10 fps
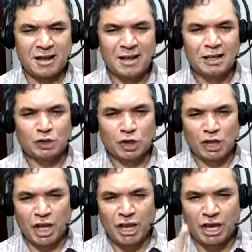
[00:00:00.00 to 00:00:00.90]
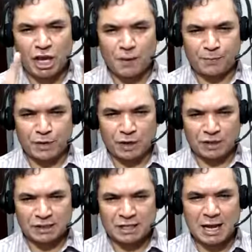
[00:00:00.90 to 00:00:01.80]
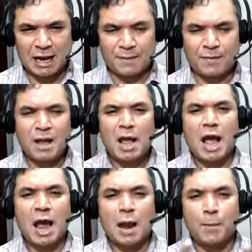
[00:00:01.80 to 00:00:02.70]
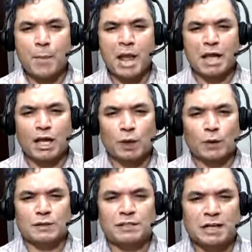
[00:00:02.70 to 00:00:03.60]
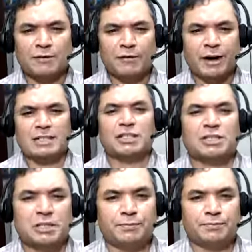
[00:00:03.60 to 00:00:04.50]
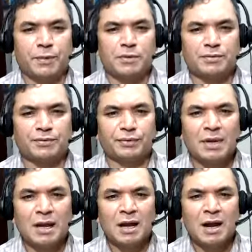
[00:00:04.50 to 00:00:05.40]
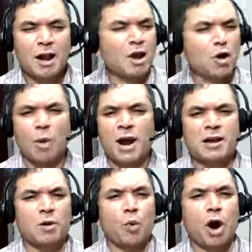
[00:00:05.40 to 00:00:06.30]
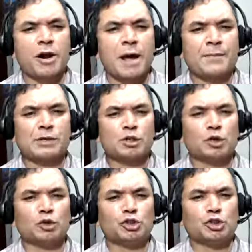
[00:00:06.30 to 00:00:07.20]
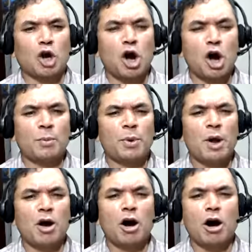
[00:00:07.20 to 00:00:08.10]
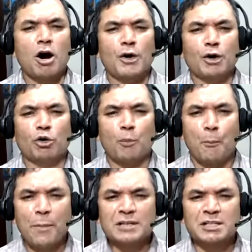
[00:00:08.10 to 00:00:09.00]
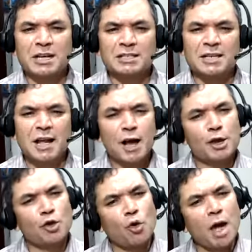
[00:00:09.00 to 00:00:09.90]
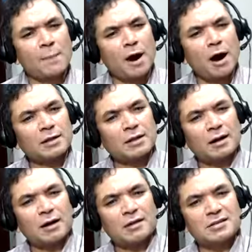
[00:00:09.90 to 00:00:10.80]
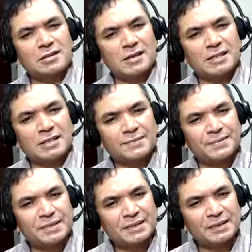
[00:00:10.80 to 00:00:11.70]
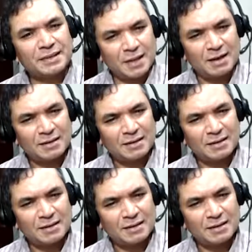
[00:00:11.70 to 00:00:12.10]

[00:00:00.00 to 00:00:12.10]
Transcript: So equip yourself and make yourself recession proof. No matter what happens, your job or your business, you have other alternatives. Yeah.